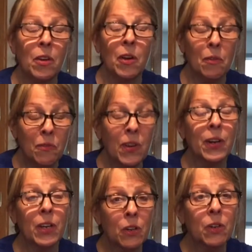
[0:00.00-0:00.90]
a
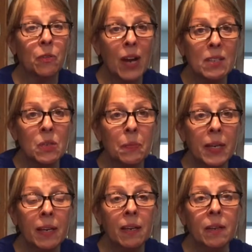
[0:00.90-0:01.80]
very good
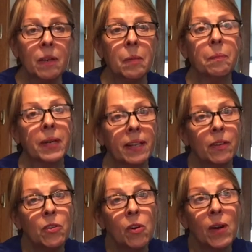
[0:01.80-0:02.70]
recipe. But you
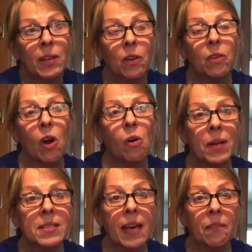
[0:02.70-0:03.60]
know, I don't
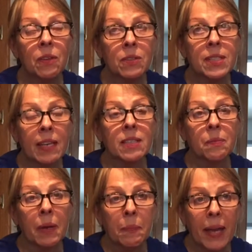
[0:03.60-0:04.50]
always have those things in
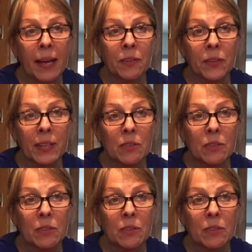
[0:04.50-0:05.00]
my pantry.